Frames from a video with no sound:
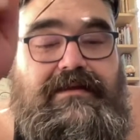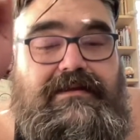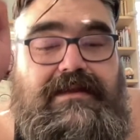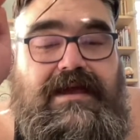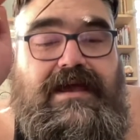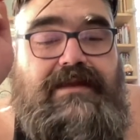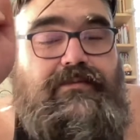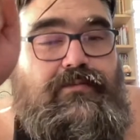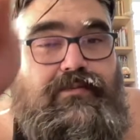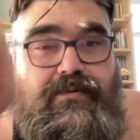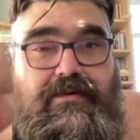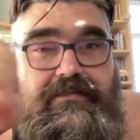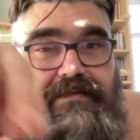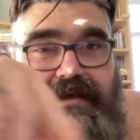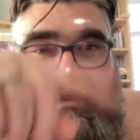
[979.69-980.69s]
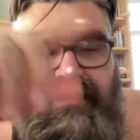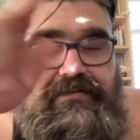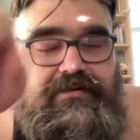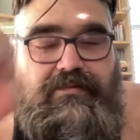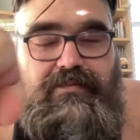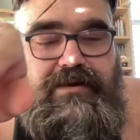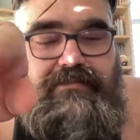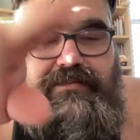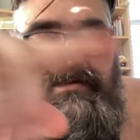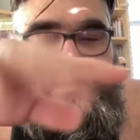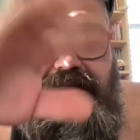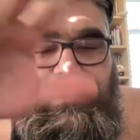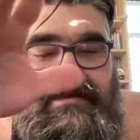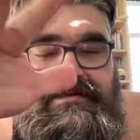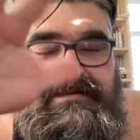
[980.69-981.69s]
not the other Run with
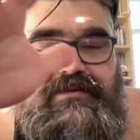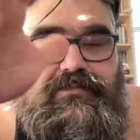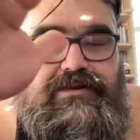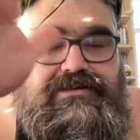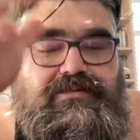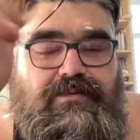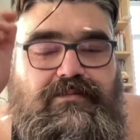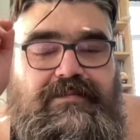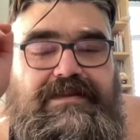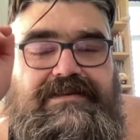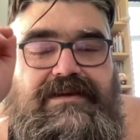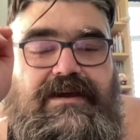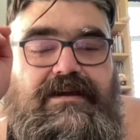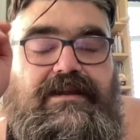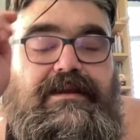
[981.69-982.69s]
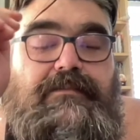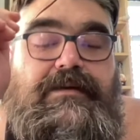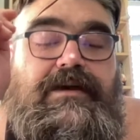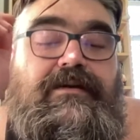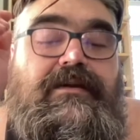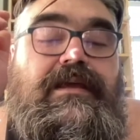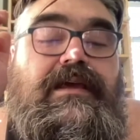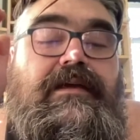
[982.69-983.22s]
the Hunted, which we'll be talking about.